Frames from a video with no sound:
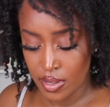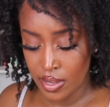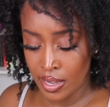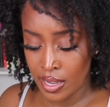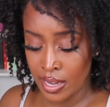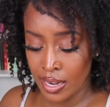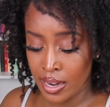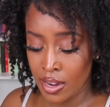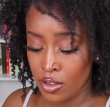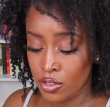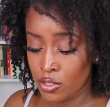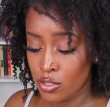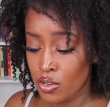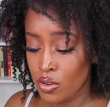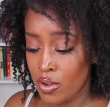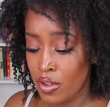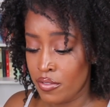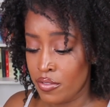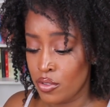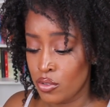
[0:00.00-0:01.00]
And I also
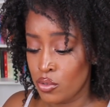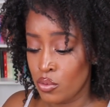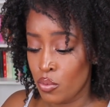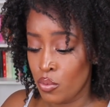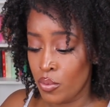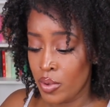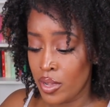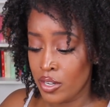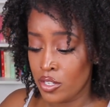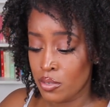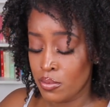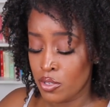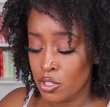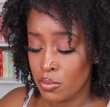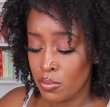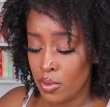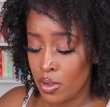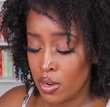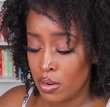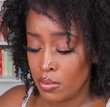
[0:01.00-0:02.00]
know I've used way too
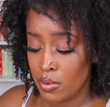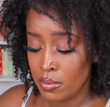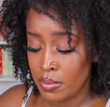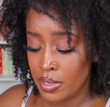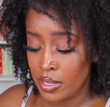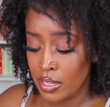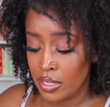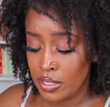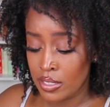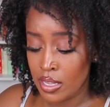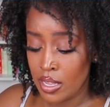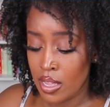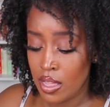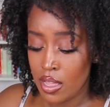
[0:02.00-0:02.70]
much monomer because